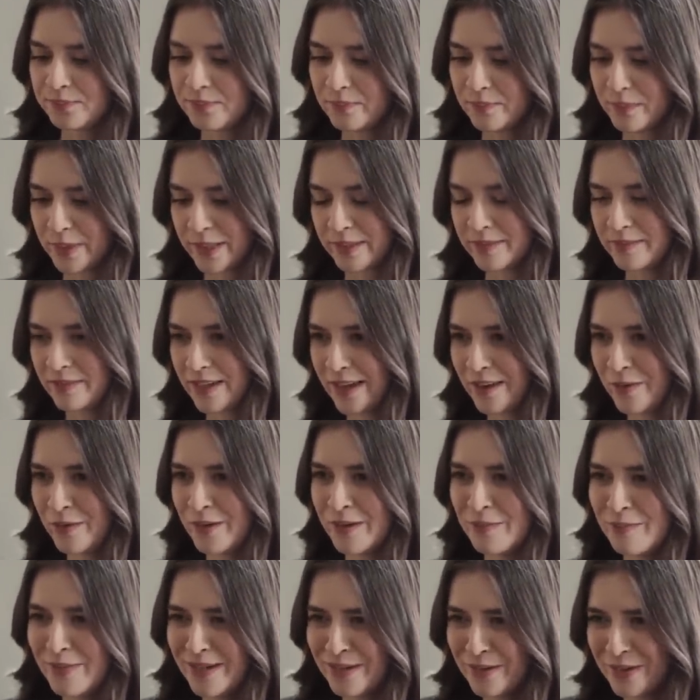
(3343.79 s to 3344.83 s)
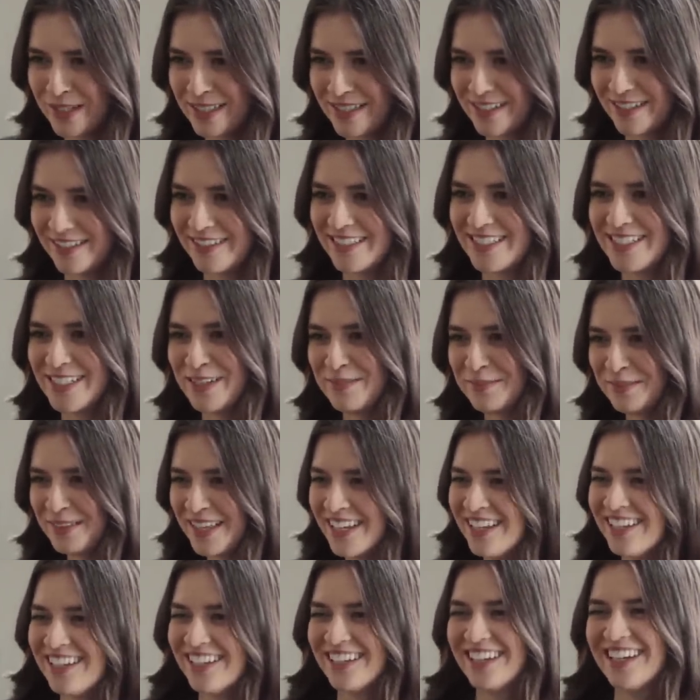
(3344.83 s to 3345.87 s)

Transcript: Right. I don't want to be quizzed on this something. No,